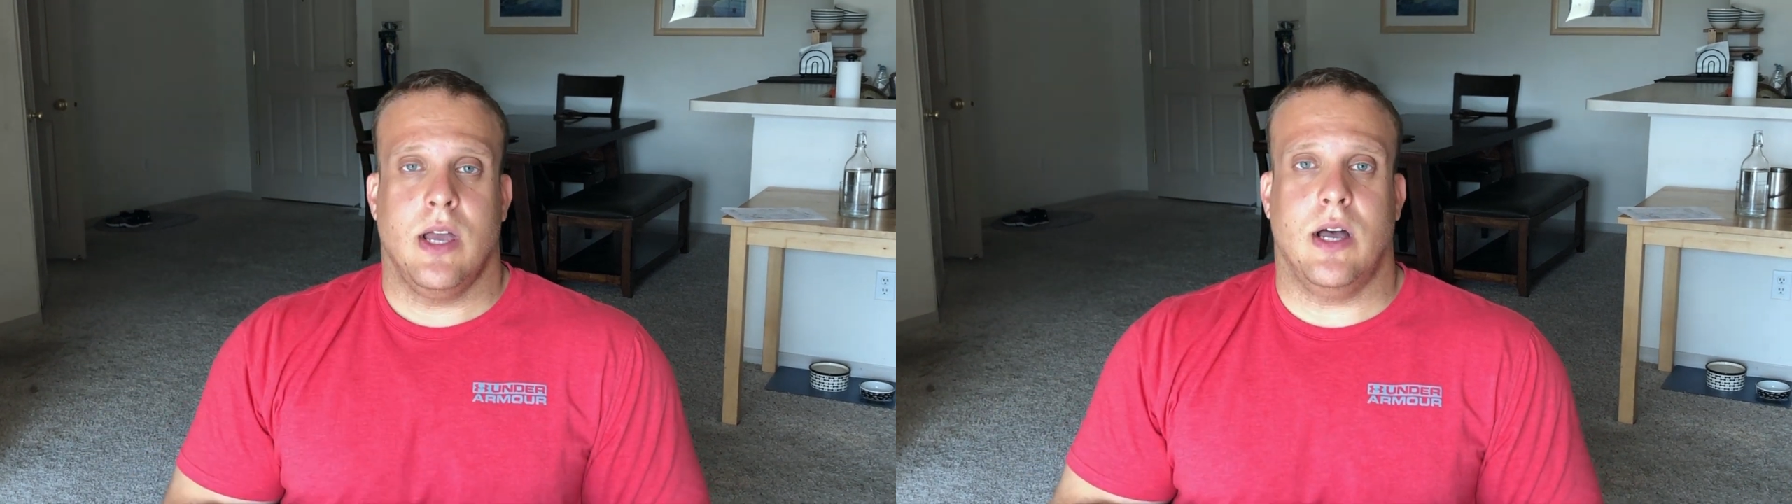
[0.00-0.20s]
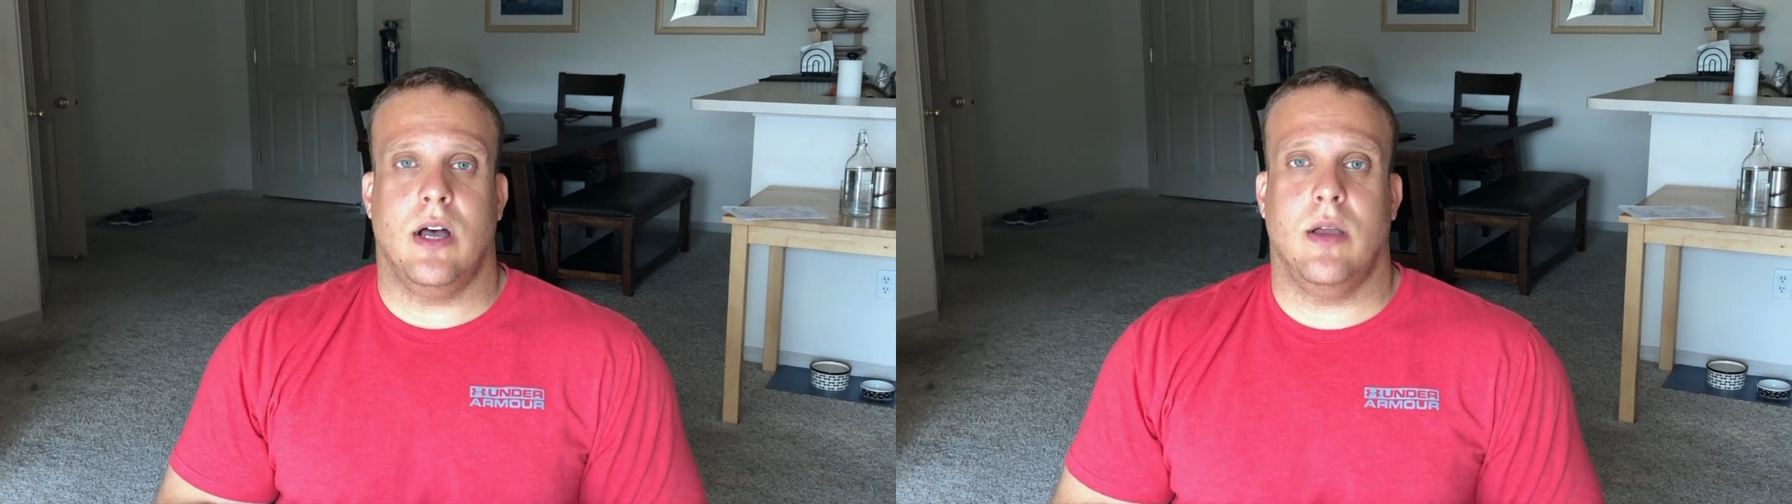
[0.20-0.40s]

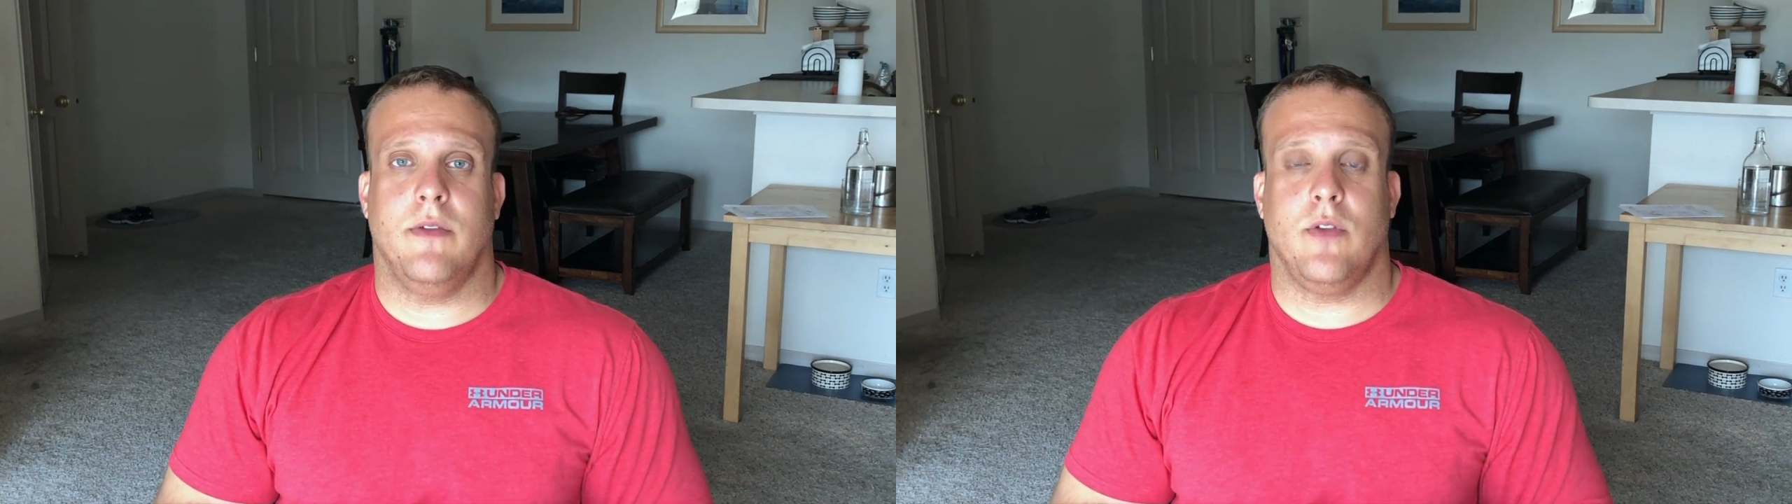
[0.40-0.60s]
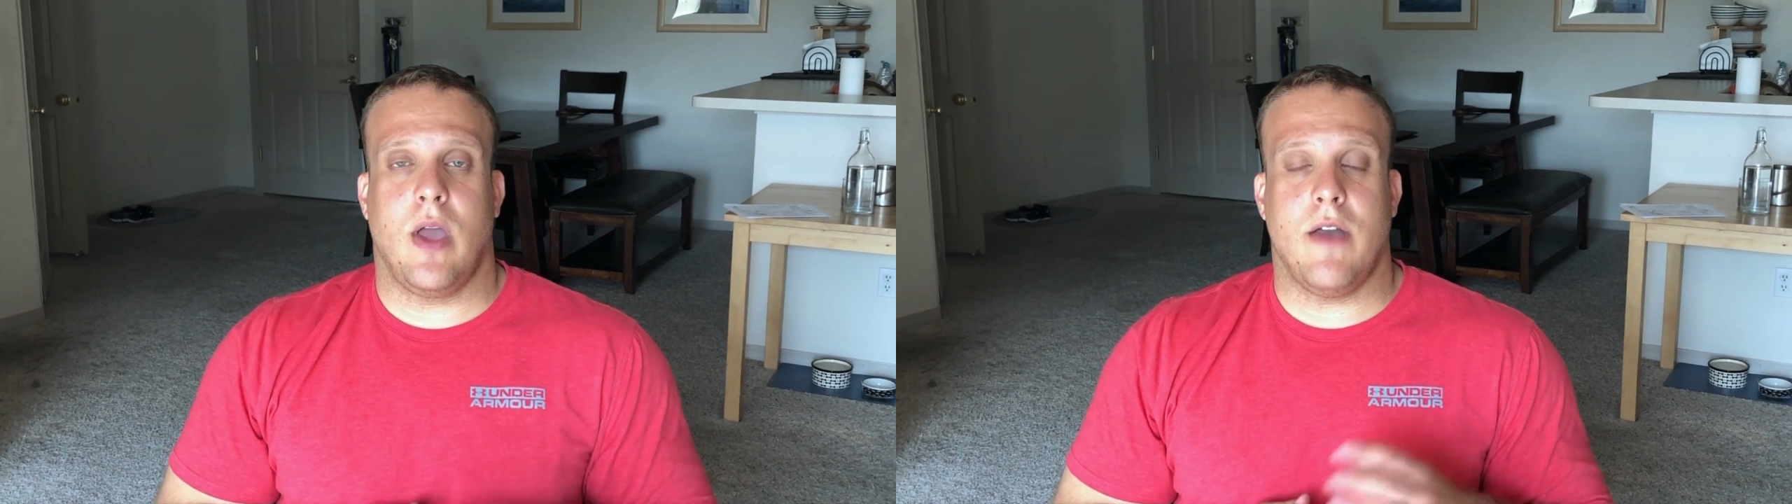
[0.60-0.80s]

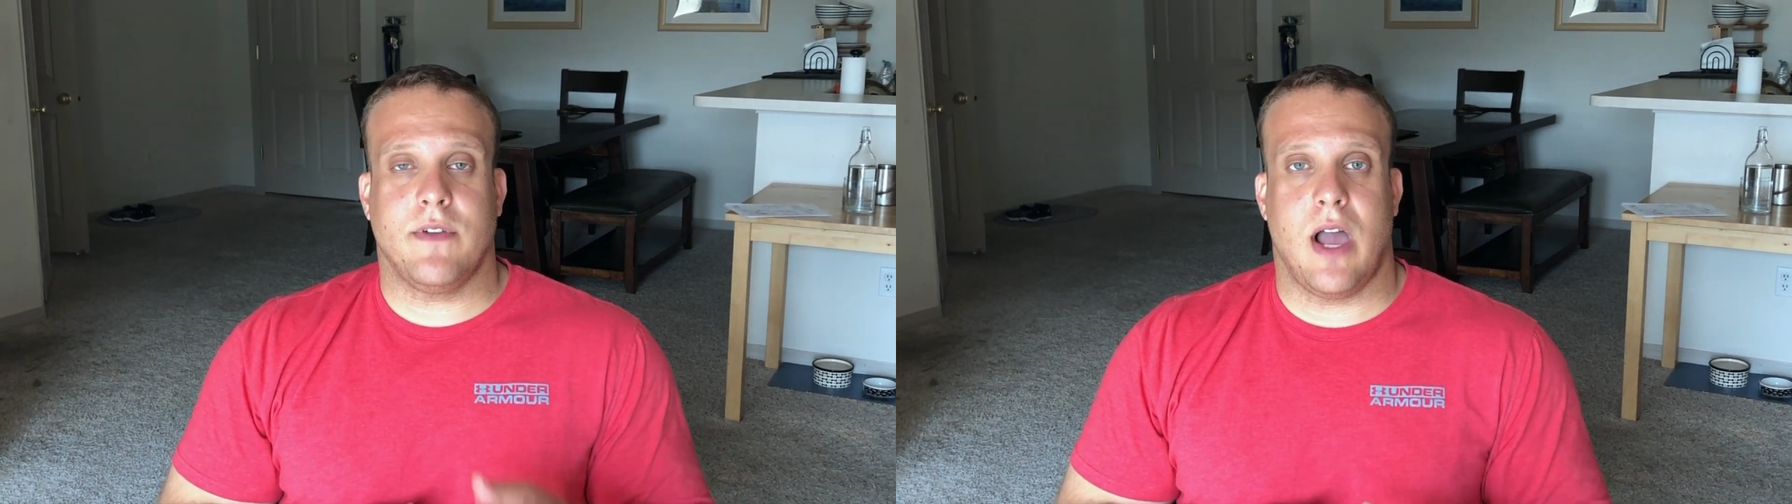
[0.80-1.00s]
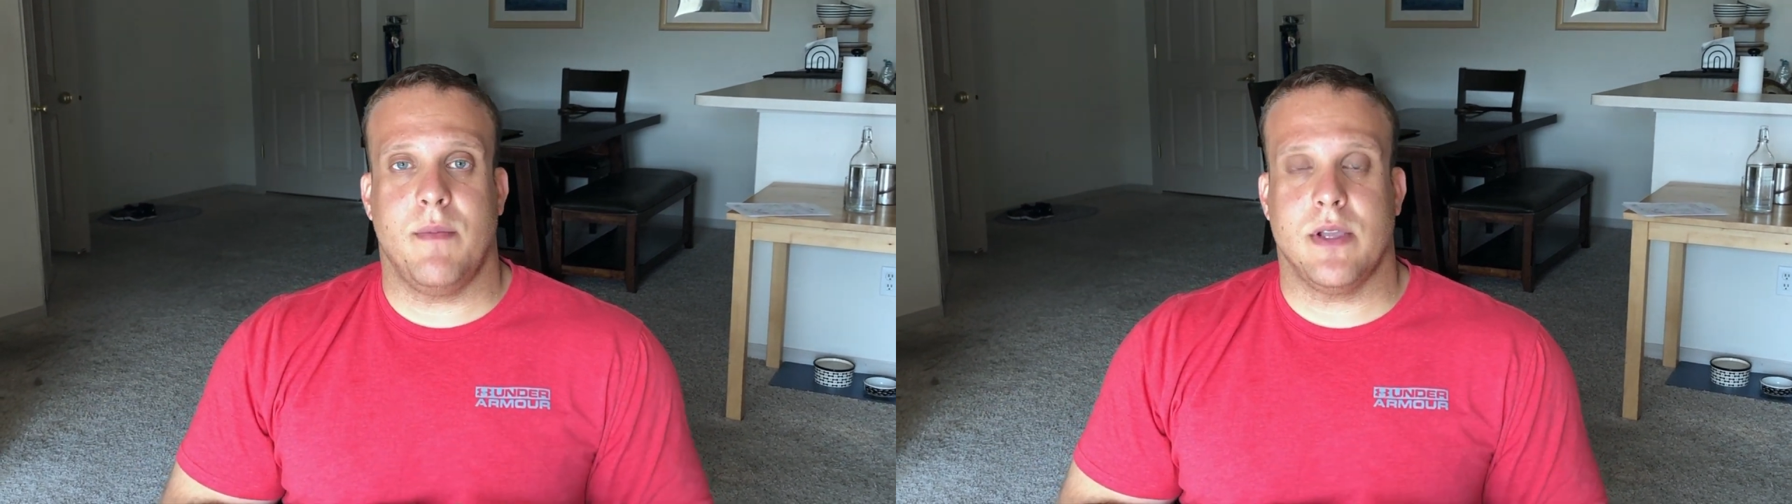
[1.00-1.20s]
If you
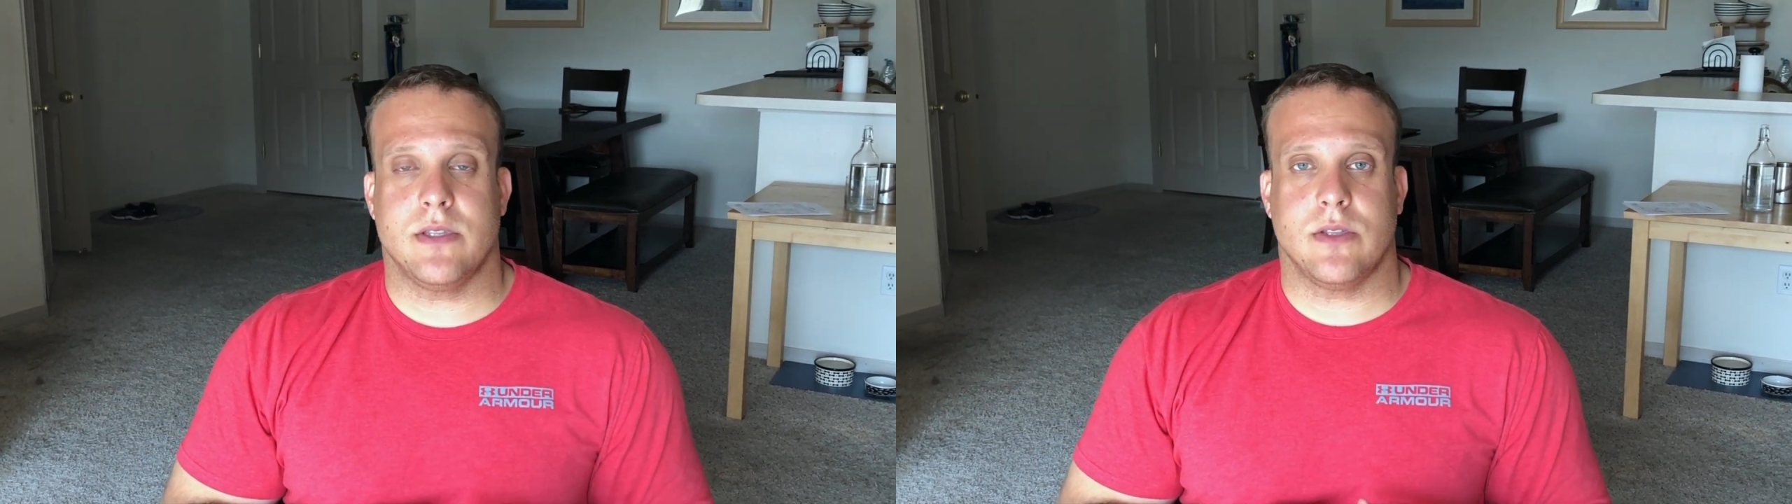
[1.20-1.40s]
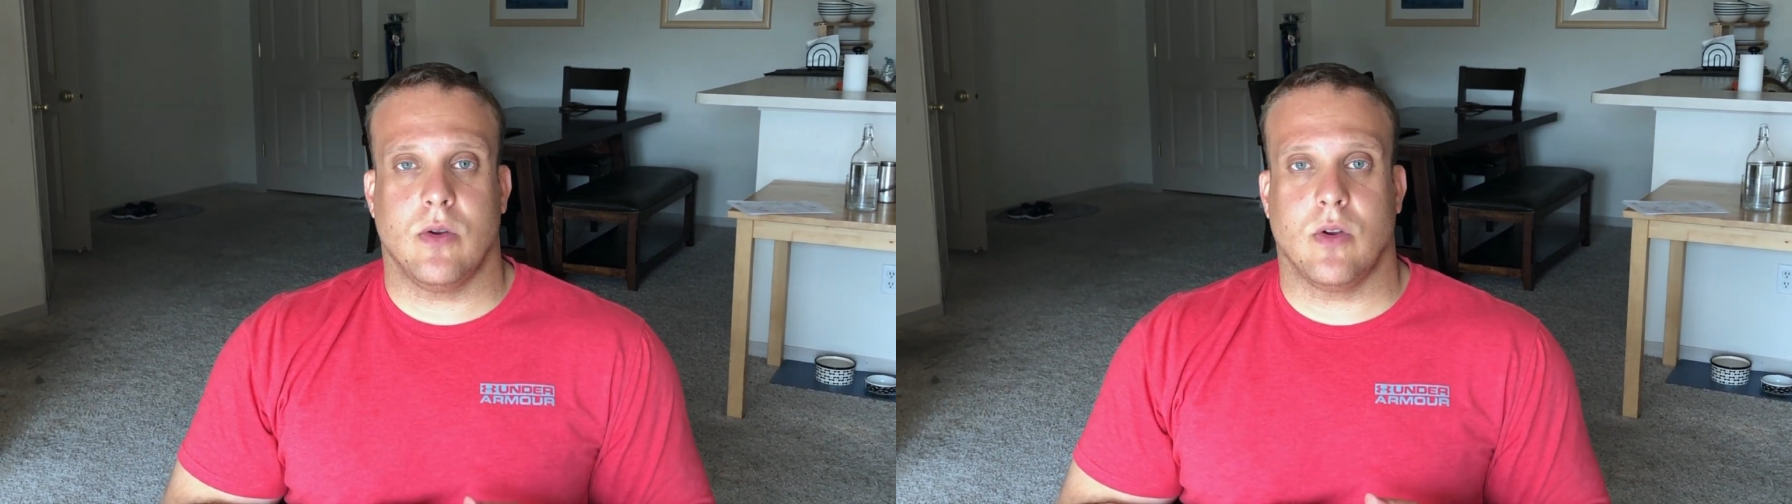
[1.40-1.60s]
have comments